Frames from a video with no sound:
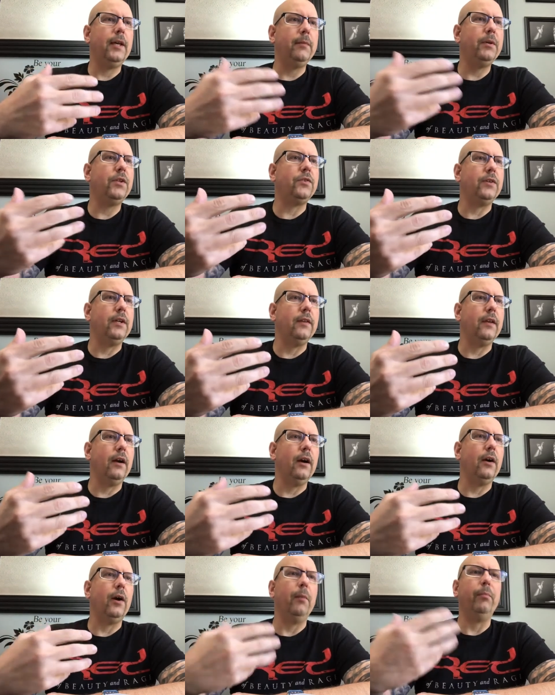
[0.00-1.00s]
imagery
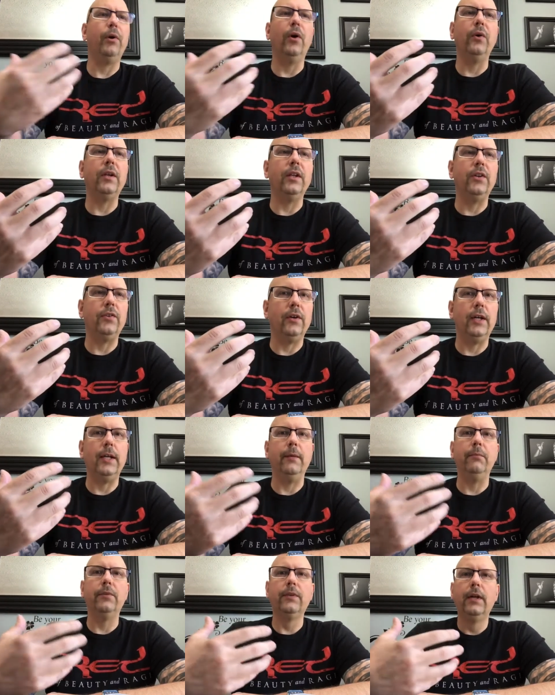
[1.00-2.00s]
there are broken
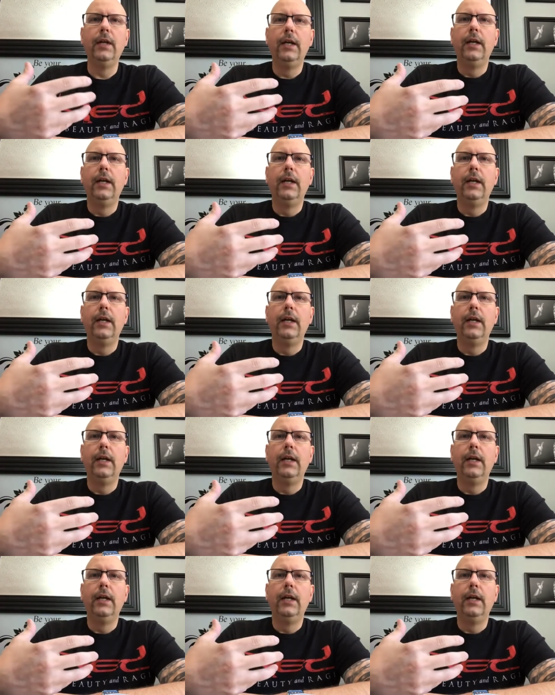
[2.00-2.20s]
dreams.